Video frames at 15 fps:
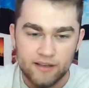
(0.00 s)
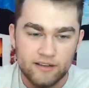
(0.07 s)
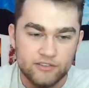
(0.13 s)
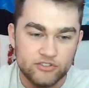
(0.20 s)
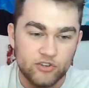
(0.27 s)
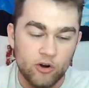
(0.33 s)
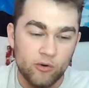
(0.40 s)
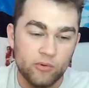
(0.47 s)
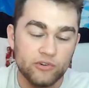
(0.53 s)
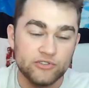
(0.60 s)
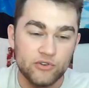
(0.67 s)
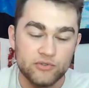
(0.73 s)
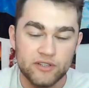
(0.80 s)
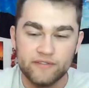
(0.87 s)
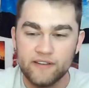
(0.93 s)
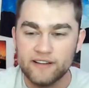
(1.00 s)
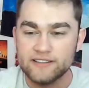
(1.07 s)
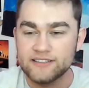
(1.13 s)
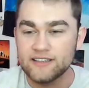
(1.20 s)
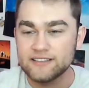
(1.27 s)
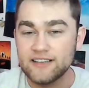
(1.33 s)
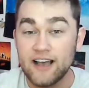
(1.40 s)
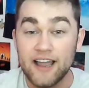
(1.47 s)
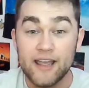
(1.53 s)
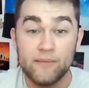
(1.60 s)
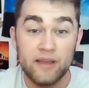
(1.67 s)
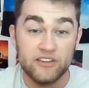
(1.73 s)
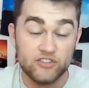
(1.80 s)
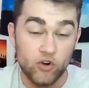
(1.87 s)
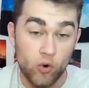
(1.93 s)
Star Wars only fans. Yes, I am
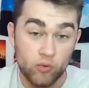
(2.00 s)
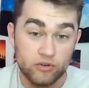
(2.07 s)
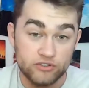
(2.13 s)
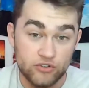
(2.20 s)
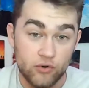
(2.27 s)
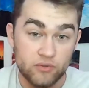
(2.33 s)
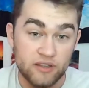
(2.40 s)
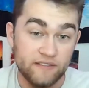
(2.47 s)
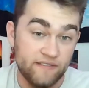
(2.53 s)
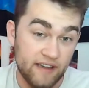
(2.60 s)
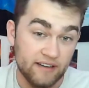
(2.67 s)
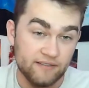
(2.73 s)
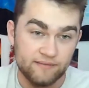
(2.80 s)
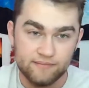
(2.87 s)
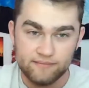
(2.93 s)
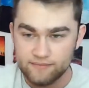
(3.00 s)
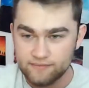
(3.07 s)
a Star Wars only fan.